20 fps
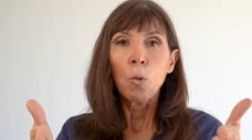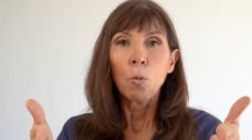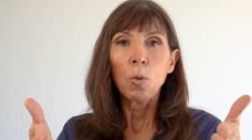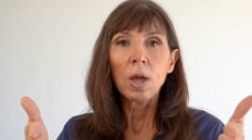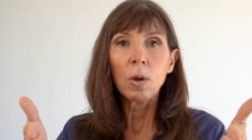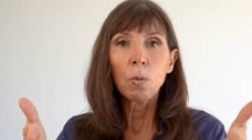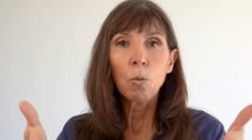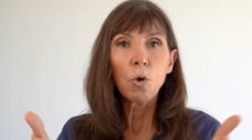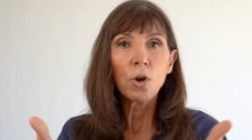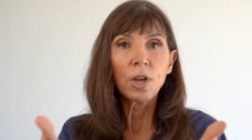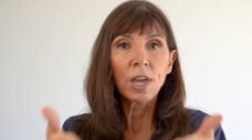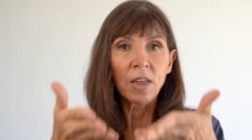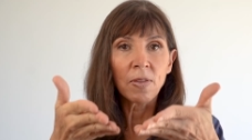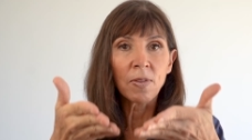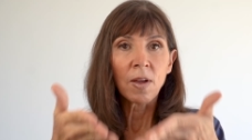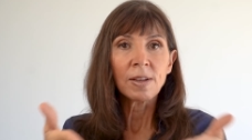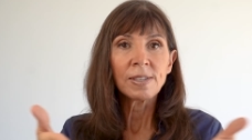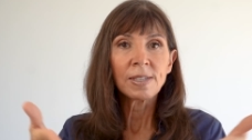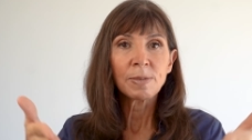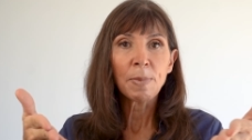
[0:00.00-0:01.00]
We're working
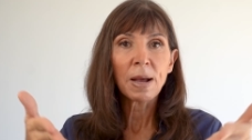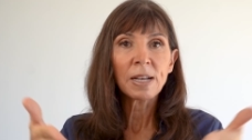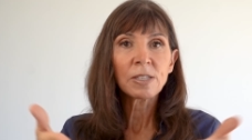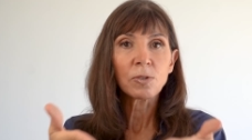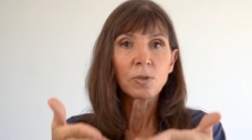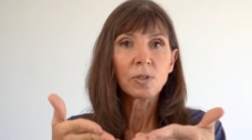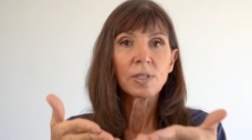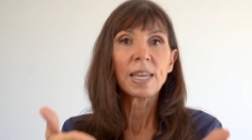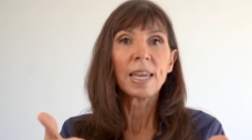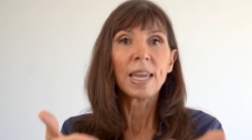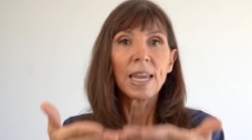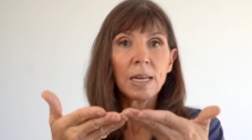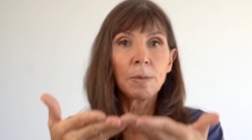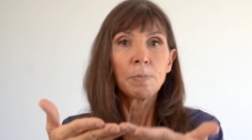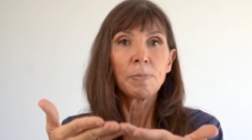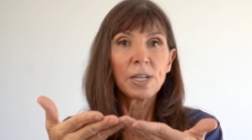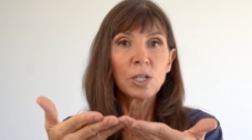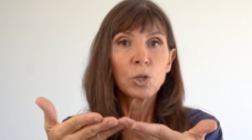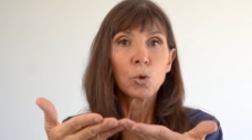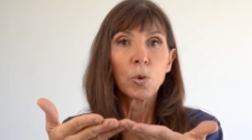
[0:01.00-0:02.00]
those muscles
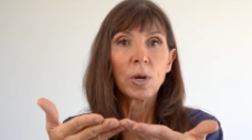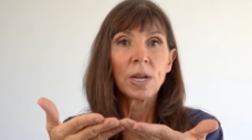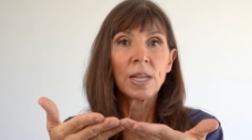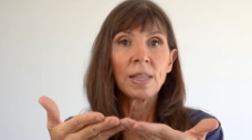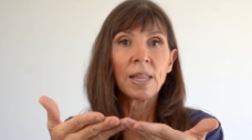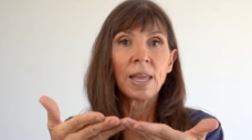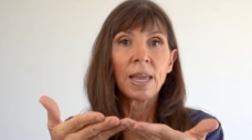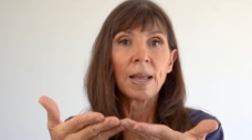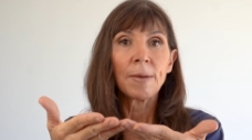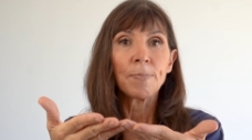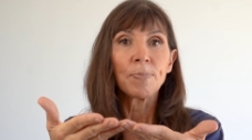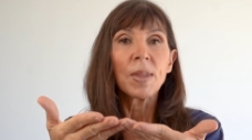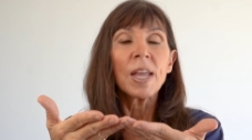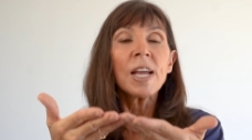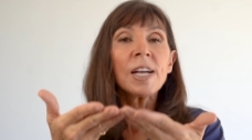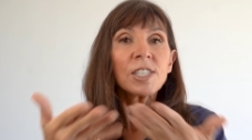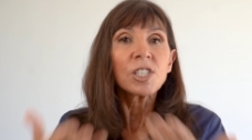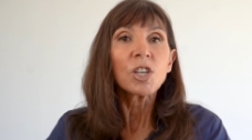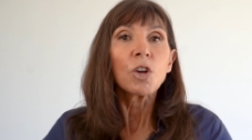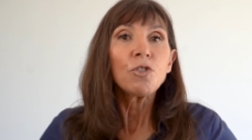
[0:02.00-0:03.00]
in between there.
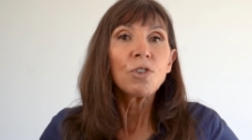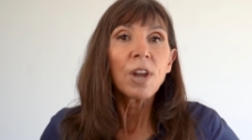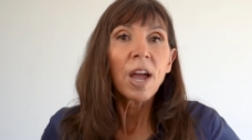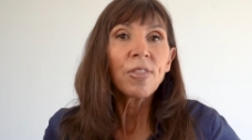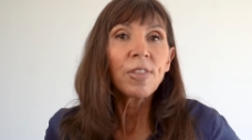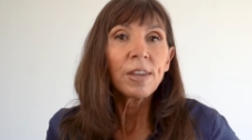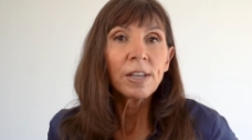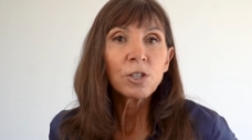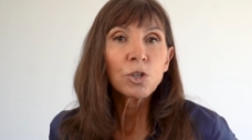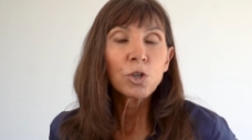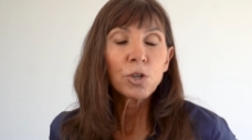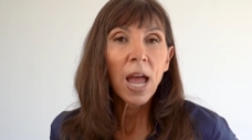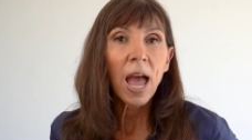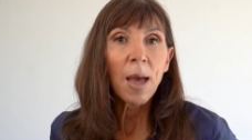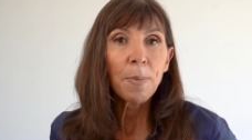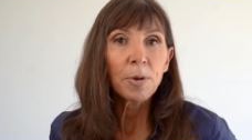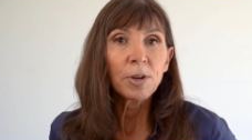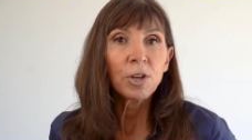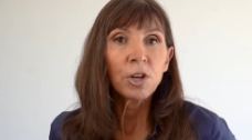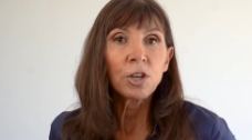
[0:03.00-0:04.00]
So nothing should
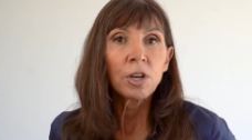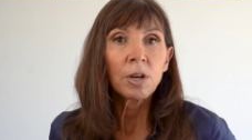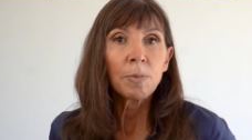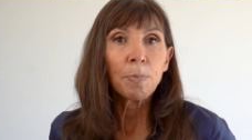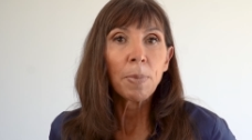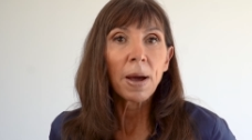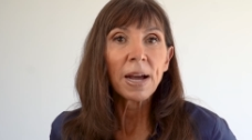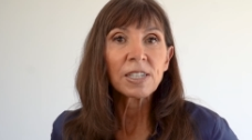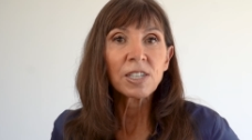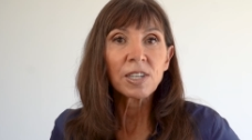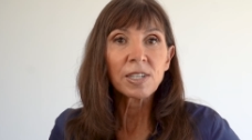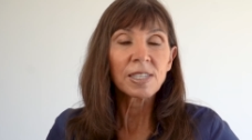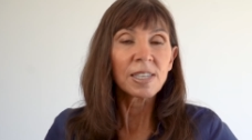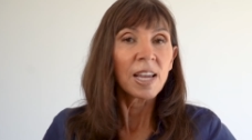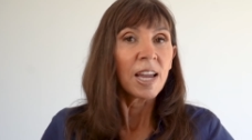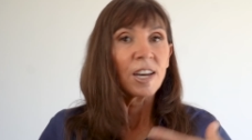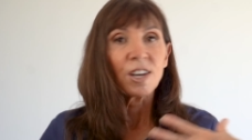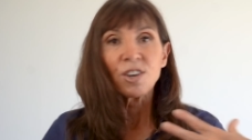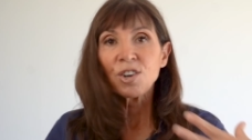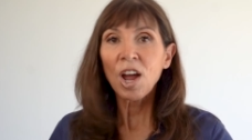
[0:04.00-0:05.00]
happen in your buttocks.
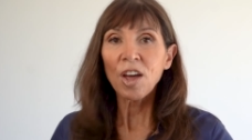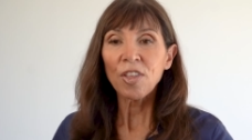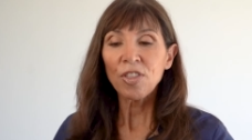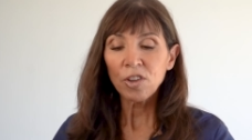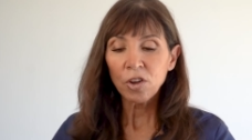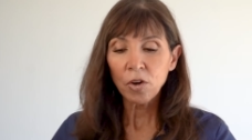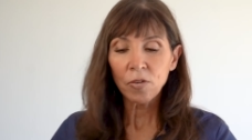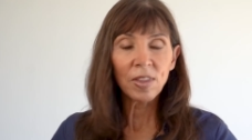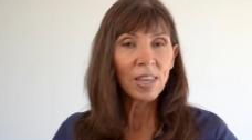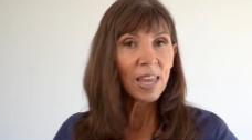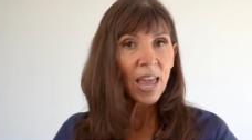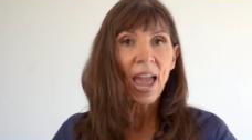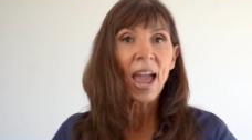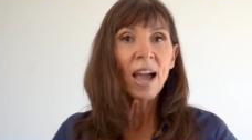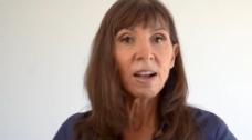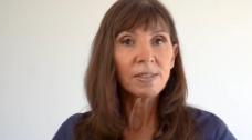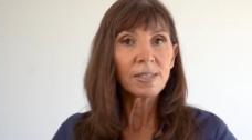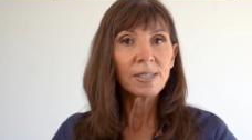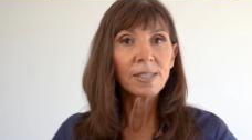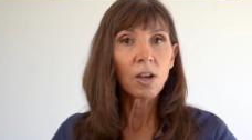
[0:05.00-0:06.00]
Nothing on the
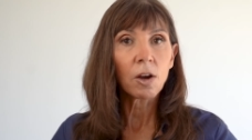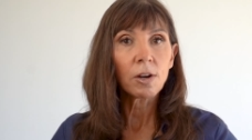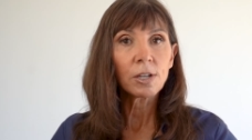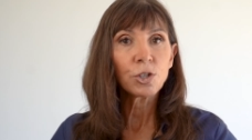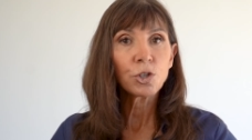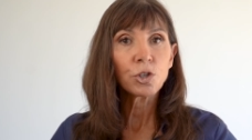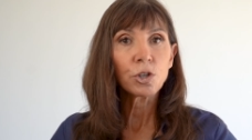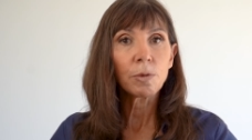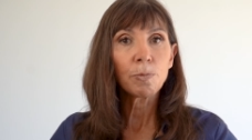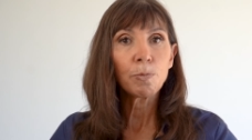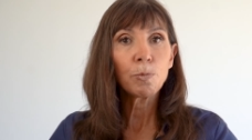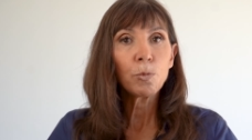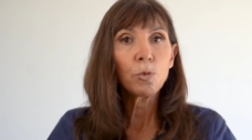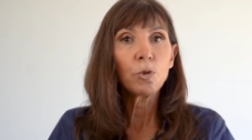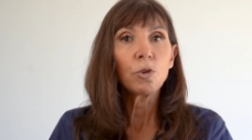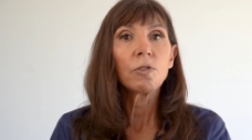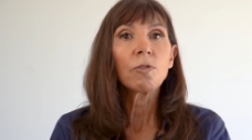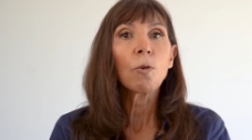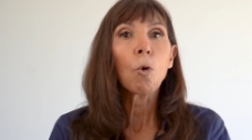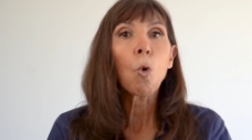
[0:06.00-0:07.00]
outside should
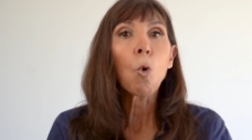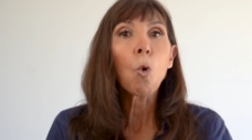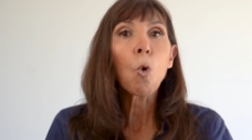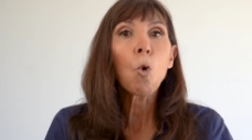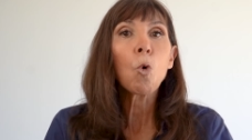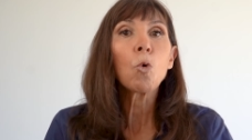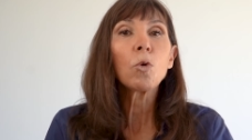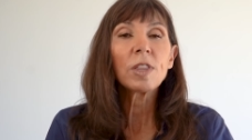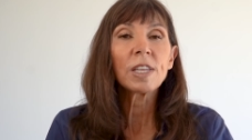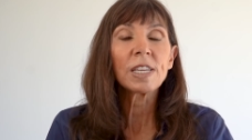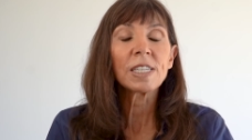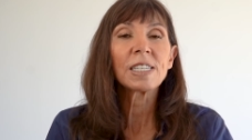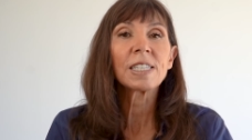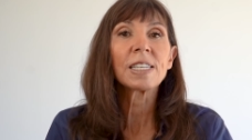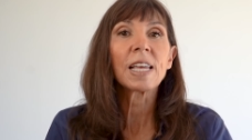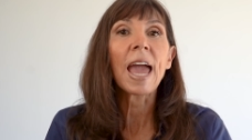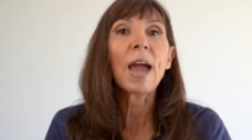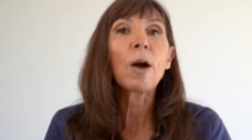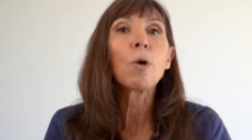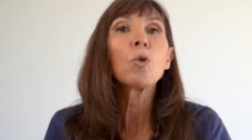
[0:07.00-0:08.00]
move. All
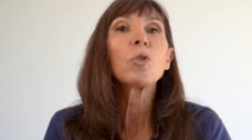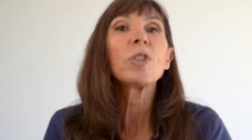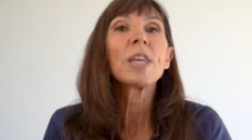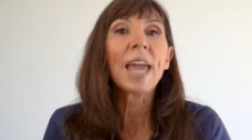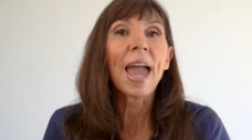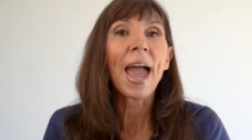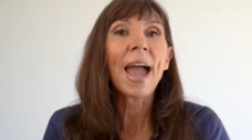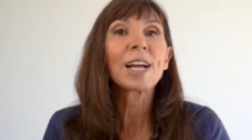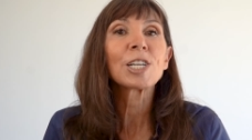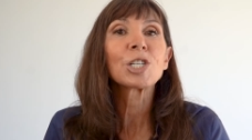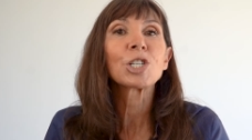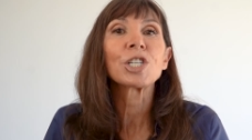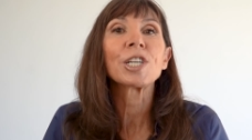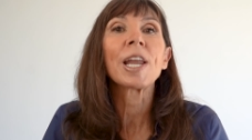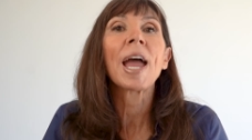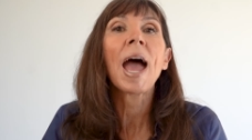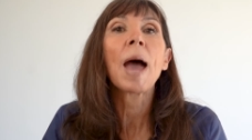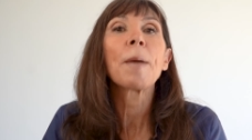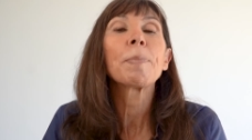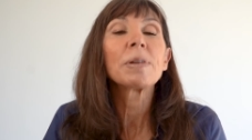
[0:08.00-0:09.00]
the action
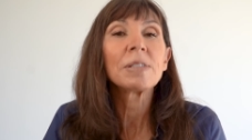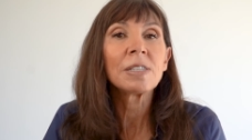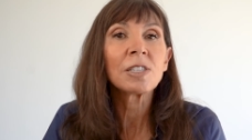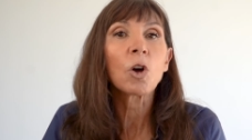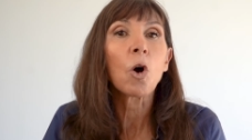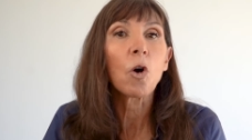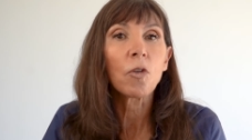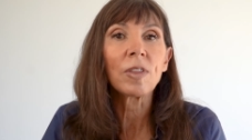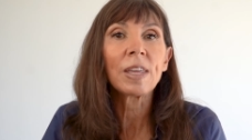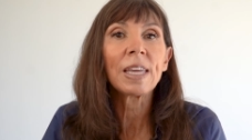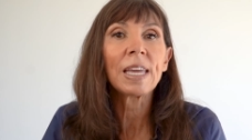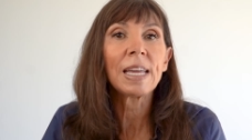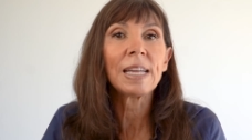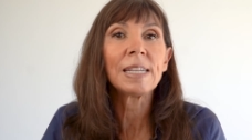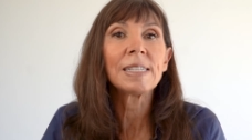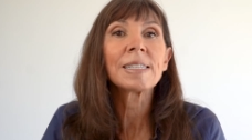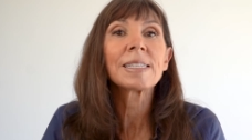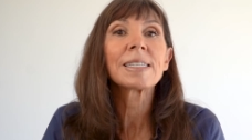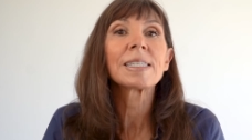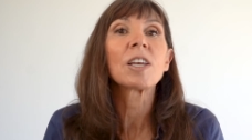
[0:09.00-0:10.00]
happens on the
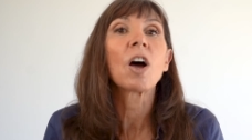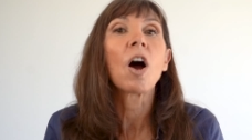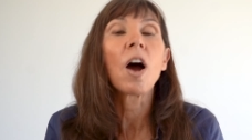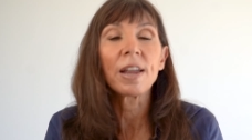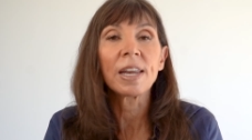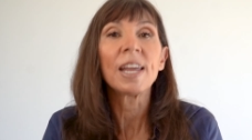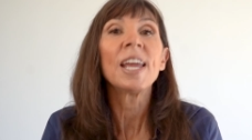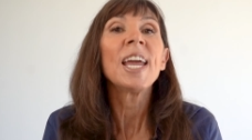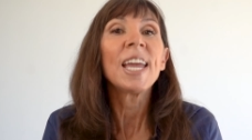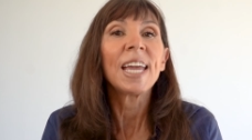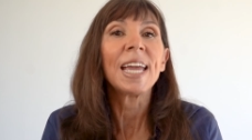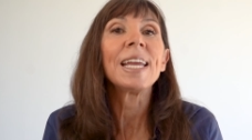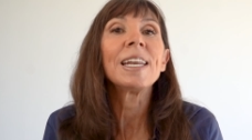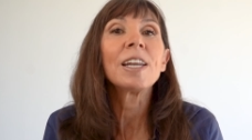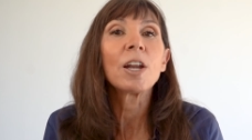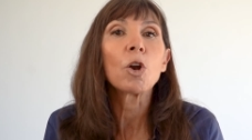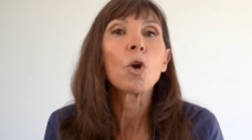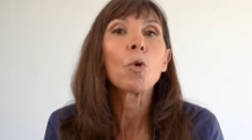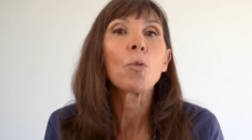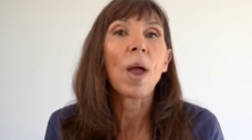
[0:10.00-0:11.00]
inside, in
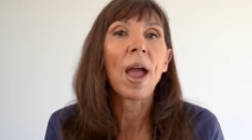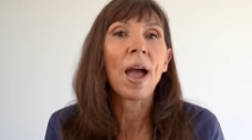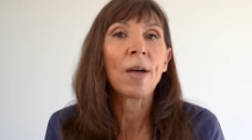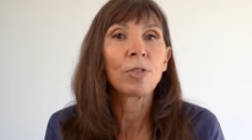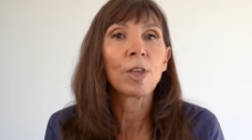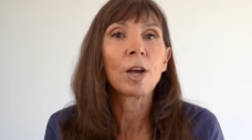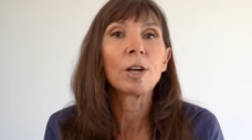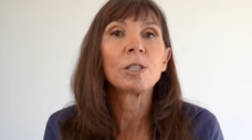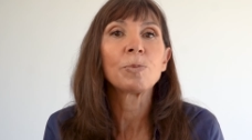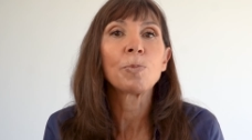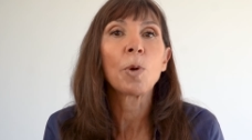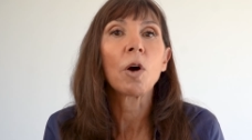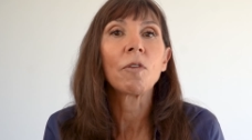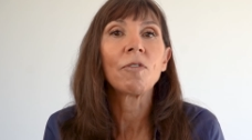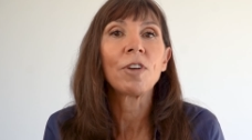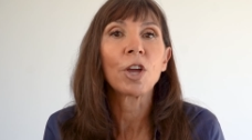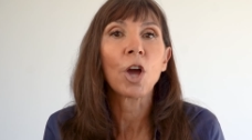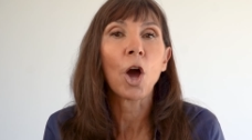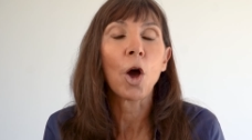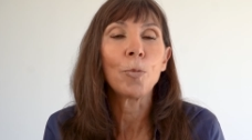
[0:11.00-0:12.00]
and around those
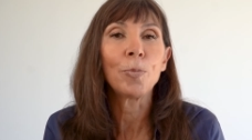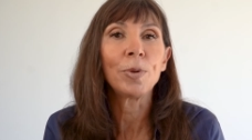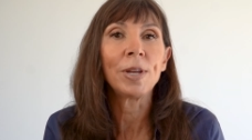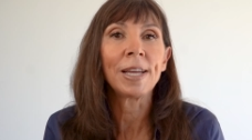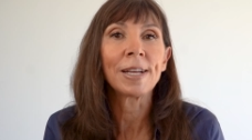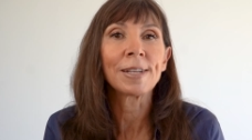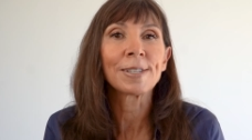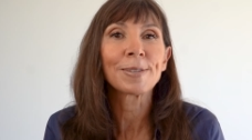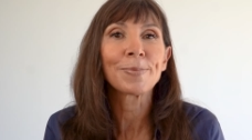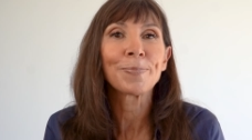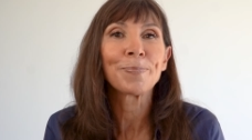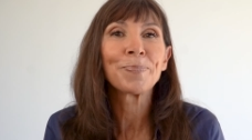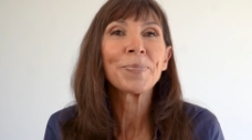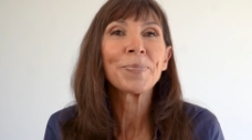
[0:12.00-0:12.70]
pelvic openings.